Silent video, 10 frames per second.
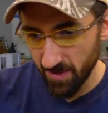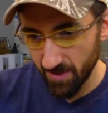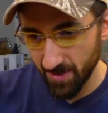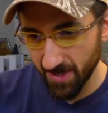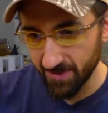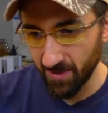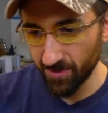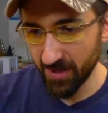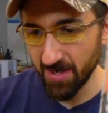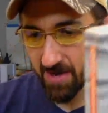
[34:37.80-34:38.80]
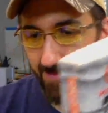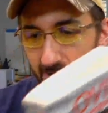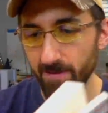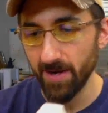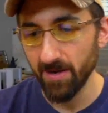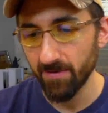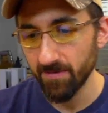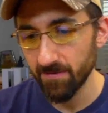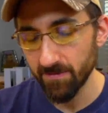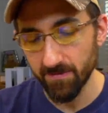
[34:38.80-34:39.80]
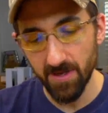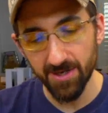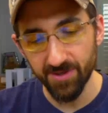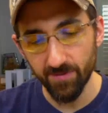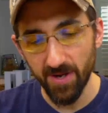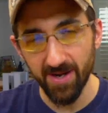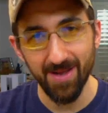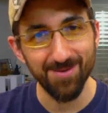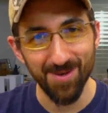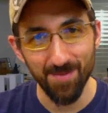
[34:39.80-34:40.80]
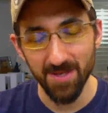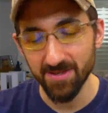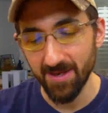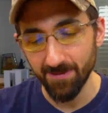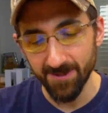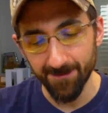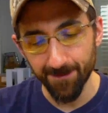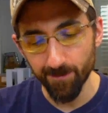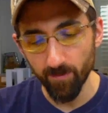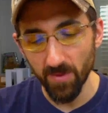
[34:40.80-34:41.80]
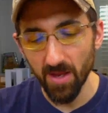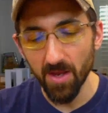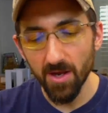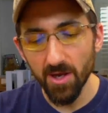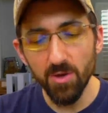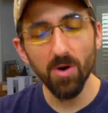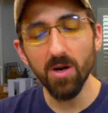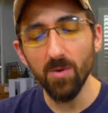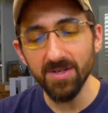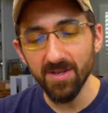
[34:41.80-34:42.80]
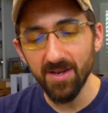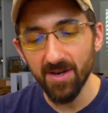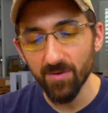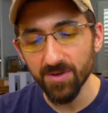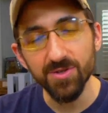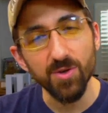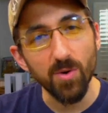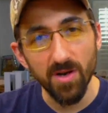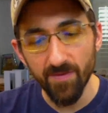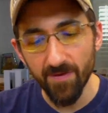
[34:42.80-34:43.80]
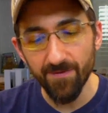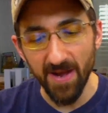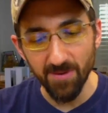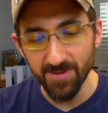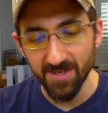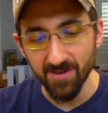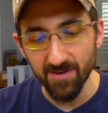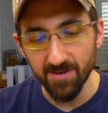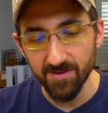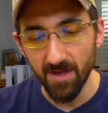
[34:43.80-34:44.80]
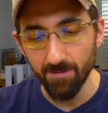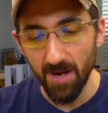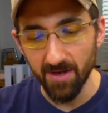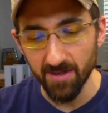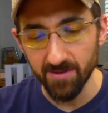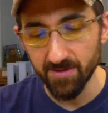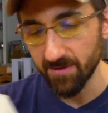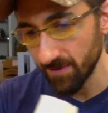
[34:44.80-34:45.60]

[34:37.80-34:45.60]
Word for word: Like I said, I'll try to get better about actually writing out some of these names. You are going to hear the story of a fountain, Salmacis,